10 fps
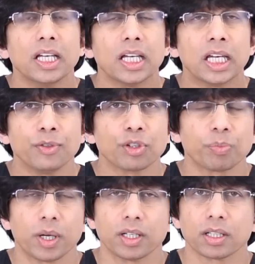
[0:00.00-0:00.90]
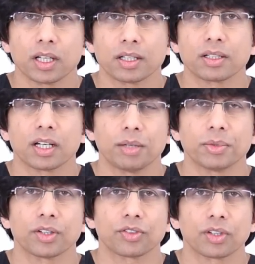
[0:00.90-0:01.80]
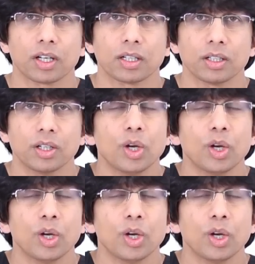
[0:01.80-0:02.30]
If you're spending a lot of time in the sun,